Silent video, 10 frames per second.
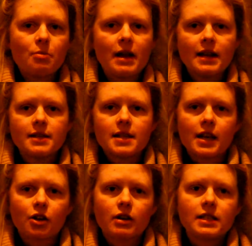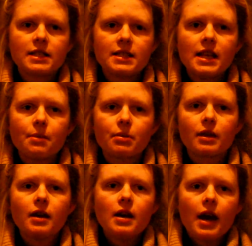metres and increased the depth
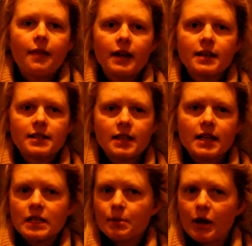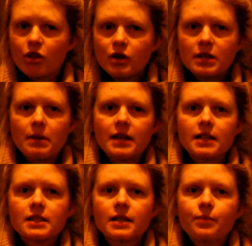at the eastern end by 30
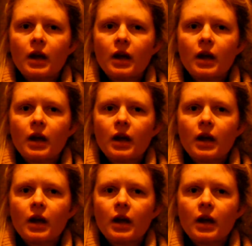metres,